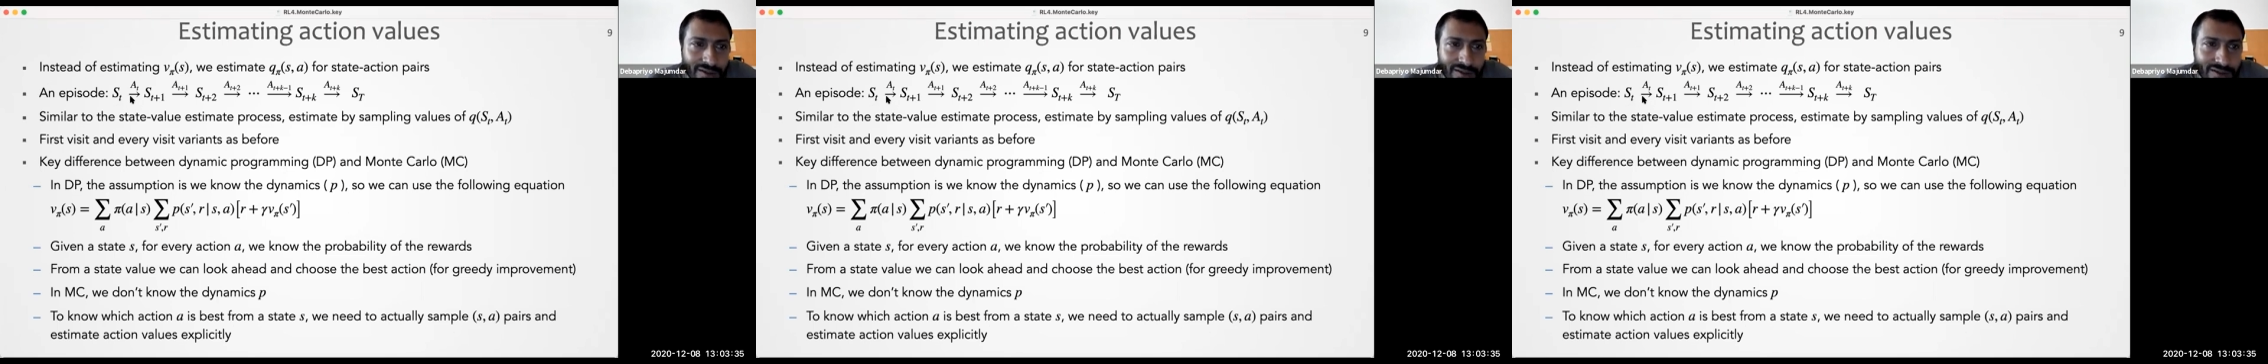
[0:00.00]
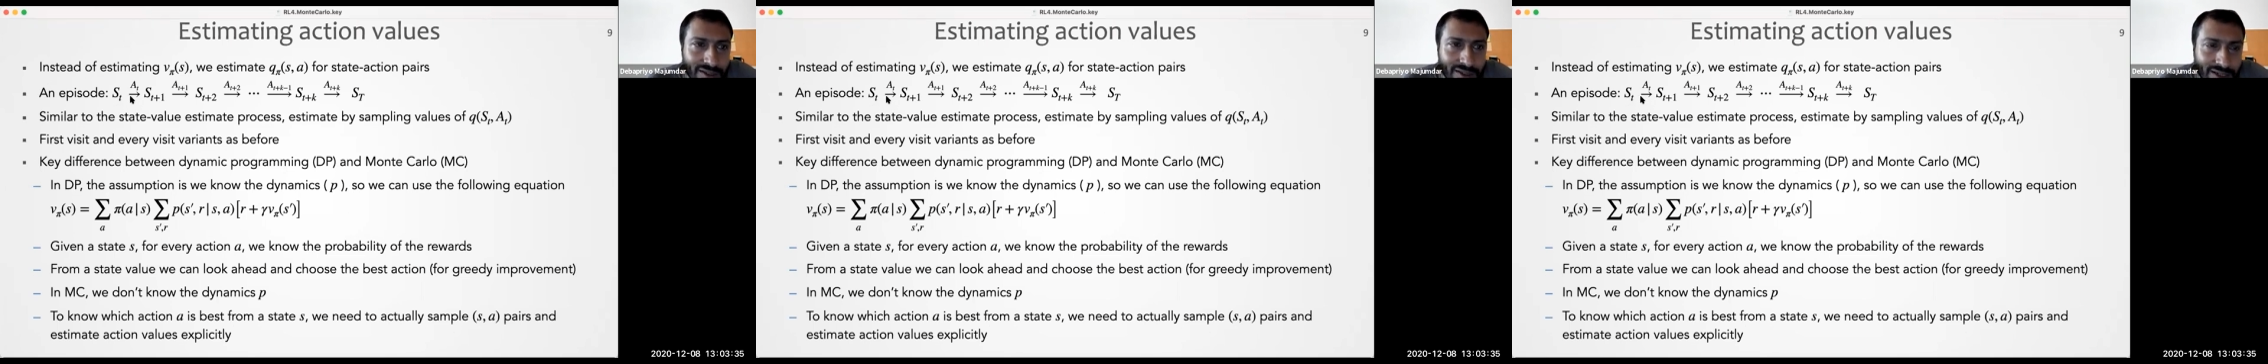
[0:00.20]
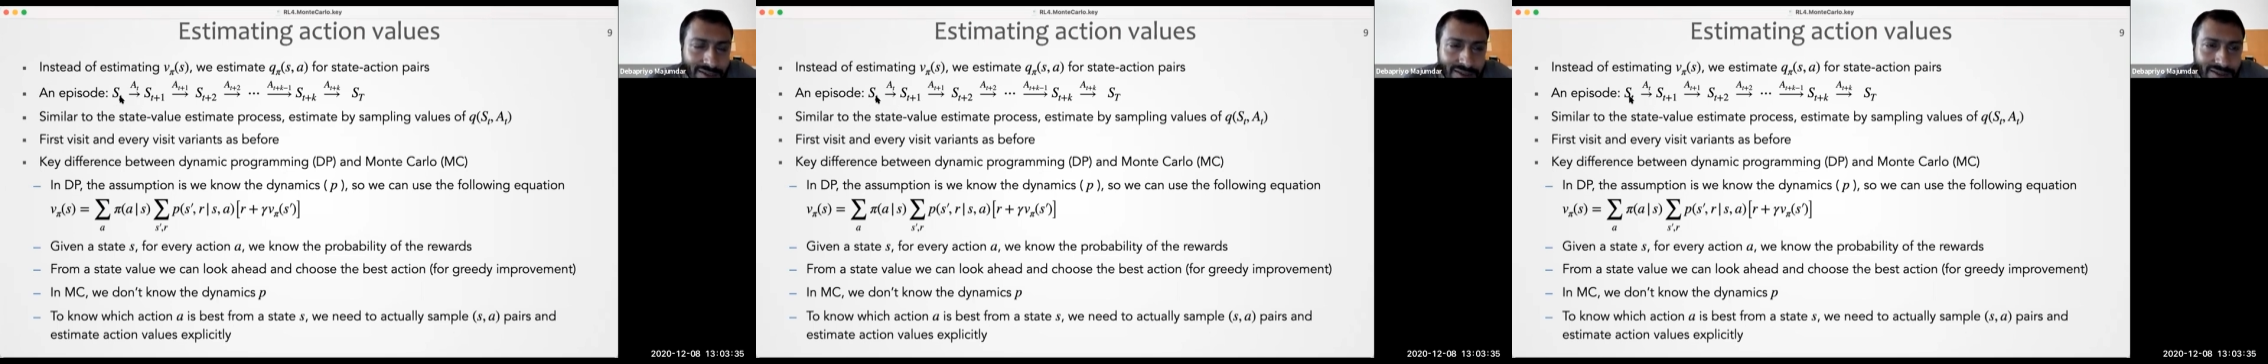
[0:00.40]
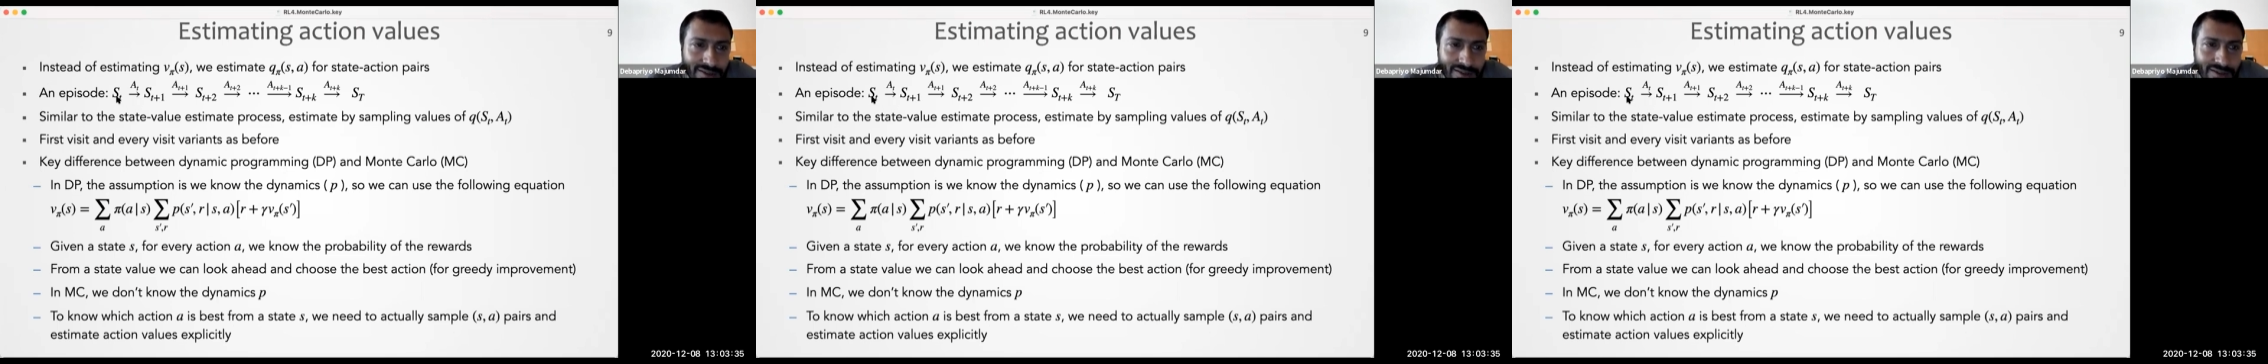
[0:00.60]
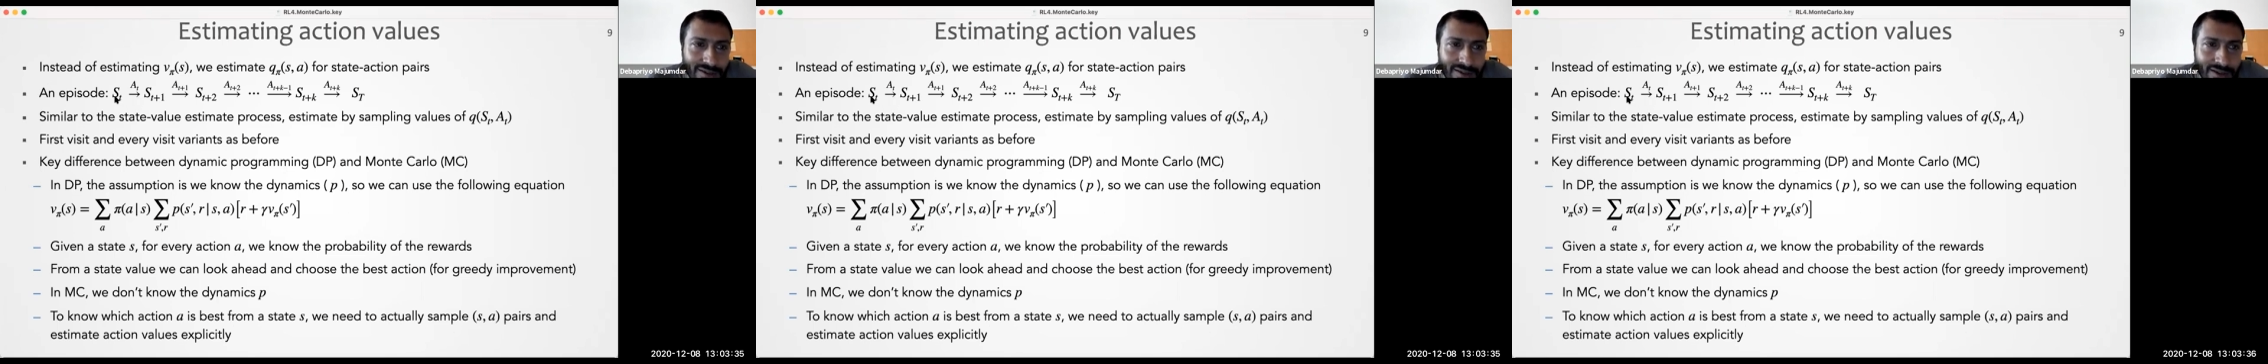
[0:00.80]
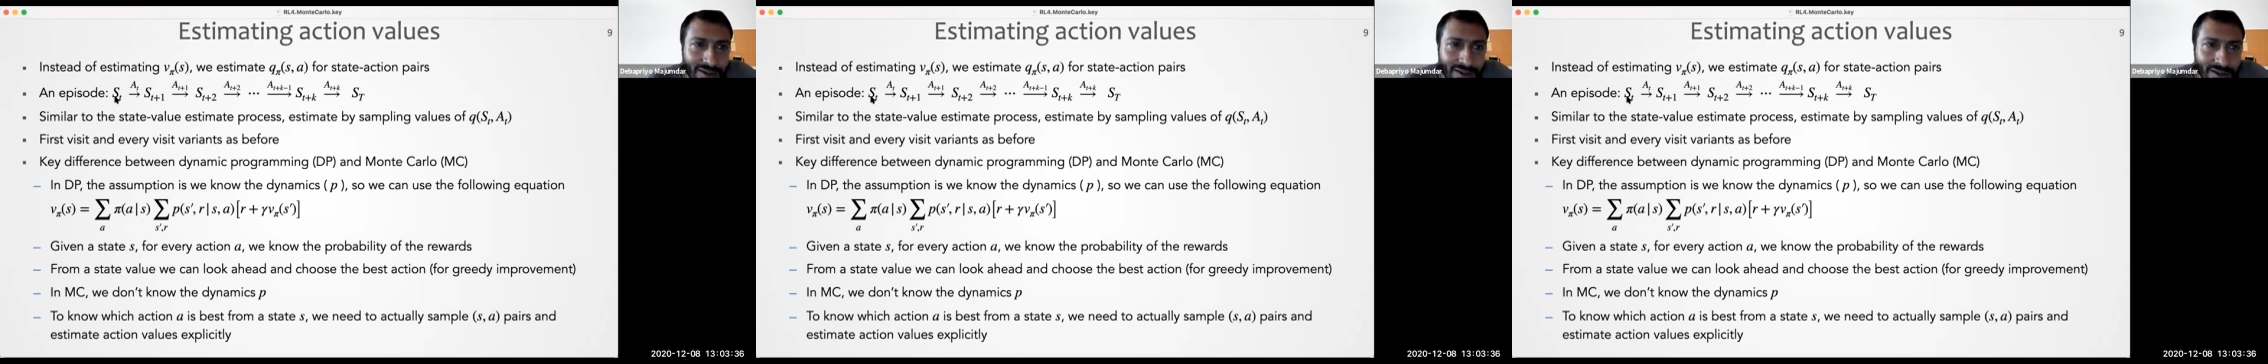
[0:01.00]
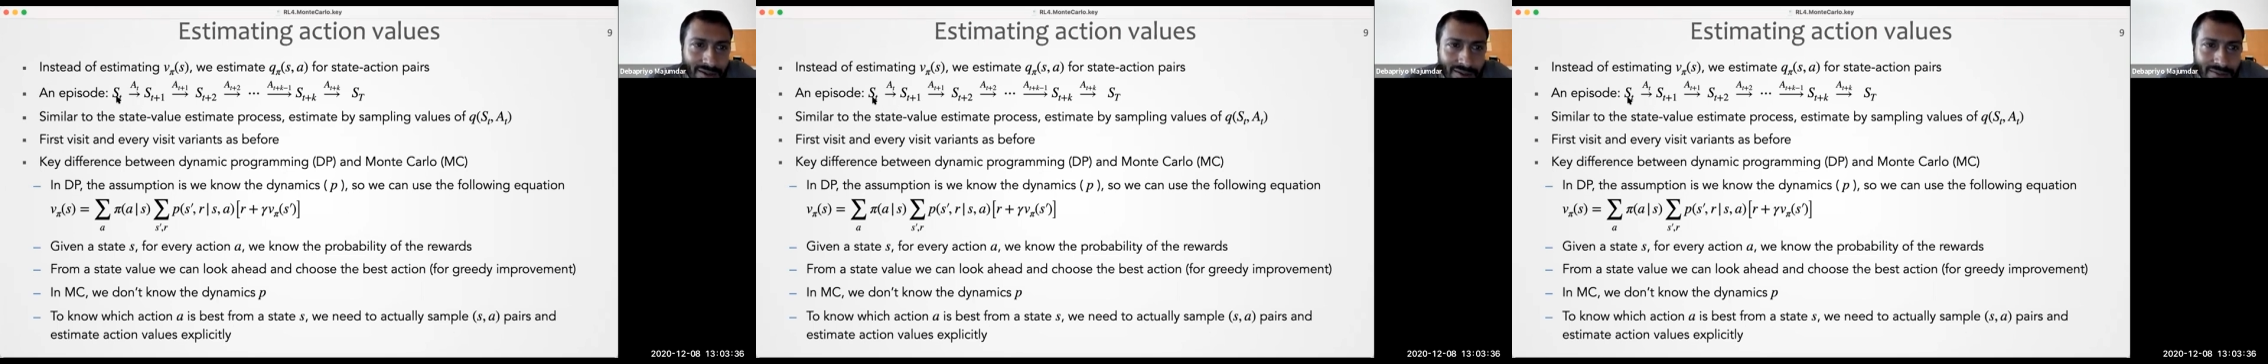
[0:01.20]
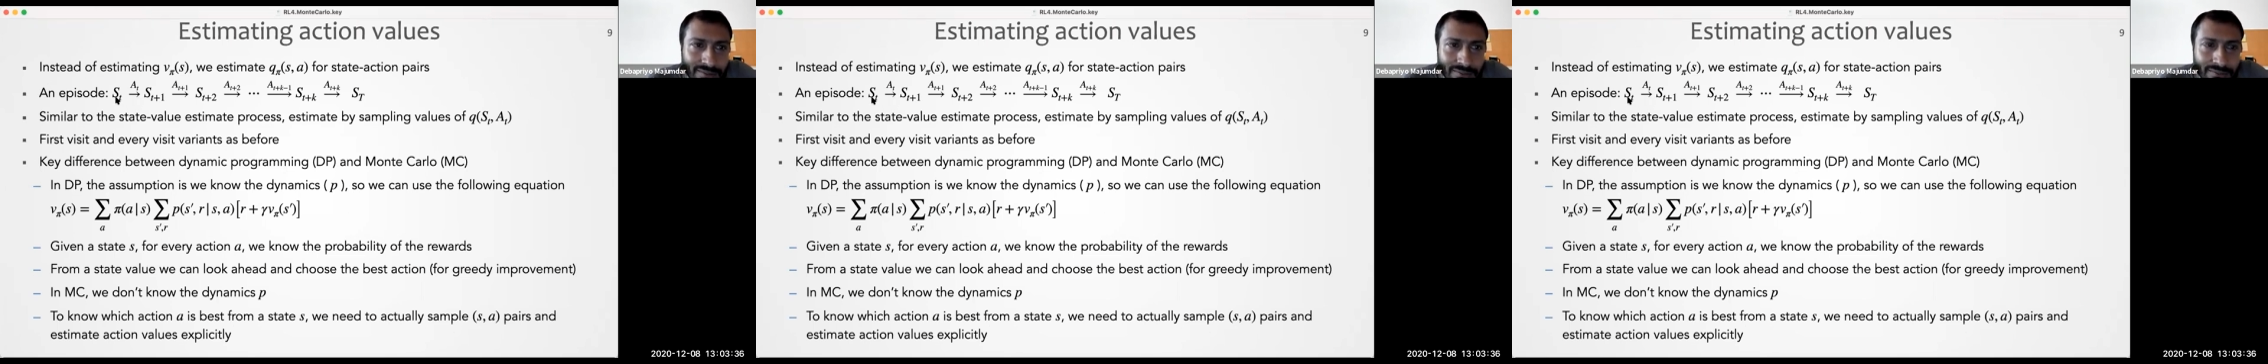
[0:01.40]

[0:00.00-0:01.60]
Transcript: that uh,